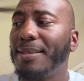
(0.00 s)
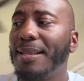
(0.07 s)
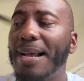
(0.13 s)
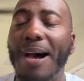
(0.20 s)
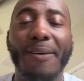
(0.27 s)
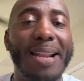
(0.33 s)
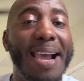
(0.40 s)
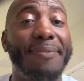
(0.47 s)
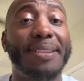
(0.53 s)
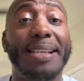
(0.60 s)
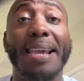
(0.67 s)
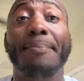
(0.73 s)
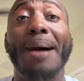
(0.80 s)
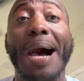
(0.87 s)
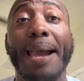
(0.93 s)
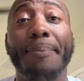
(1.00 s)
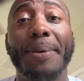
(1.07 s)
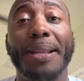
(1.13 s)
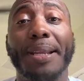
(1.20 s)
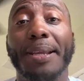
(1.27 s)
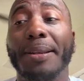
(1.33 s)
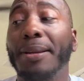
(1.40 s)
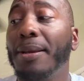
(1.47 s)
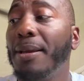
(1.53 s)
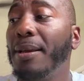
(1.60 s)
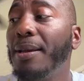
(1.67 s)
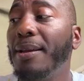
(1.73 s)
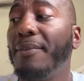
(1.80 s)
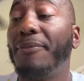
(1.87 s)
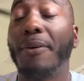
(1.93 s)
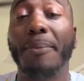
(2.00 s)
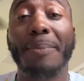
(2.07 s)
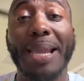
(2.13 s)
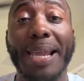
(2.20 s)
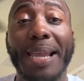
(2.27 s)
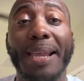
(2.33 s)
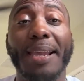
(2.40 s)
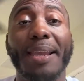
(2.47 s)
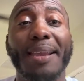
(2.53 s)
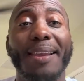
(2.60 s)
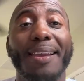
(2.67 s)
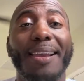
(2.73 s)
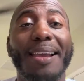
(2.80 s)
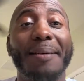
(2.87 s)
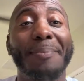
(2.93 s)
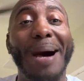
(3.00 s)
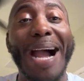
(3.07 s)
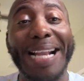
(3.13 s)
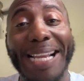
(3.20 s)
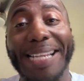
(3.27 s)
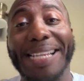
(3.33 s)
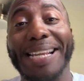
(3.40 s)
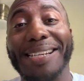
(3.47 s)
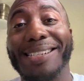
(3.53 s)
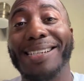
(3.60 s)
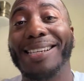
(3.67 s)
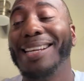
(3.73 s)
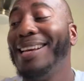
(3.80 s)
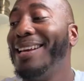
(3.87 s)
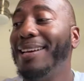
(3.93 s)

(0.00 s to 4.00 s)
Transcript: I would have to, in my opinion, for me, in my condition,